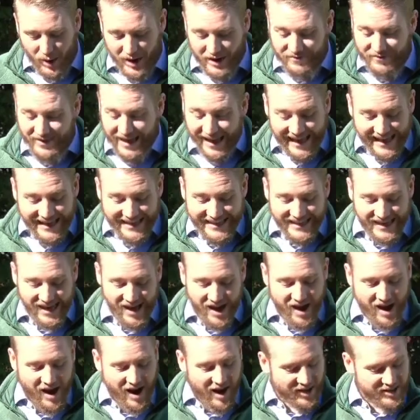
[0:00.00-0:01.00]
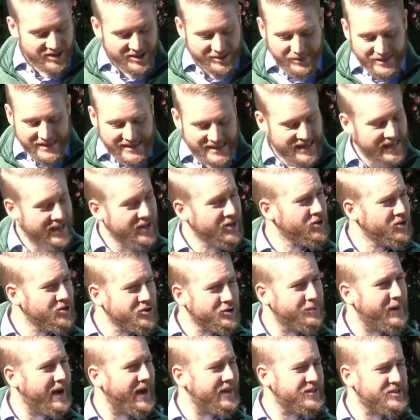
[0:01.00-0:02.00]
If any are to be
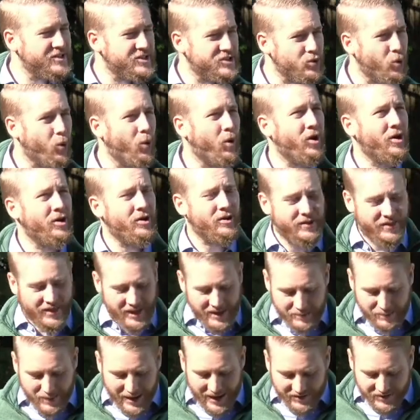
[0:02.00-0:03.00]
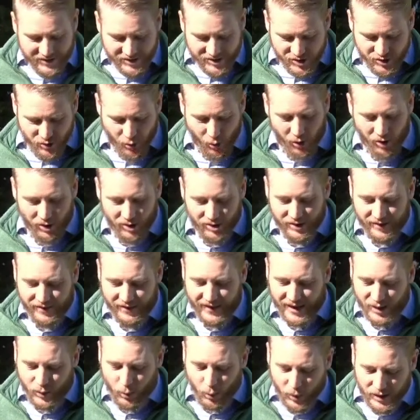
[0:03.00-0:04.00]
killed by the sword, then by the sword
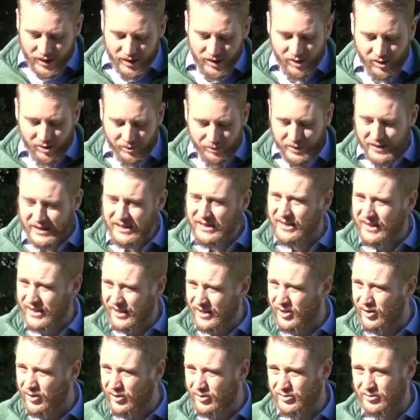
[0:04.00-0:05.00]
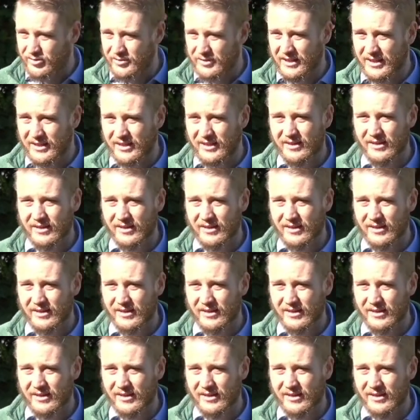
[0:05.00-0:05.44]
they will be killed.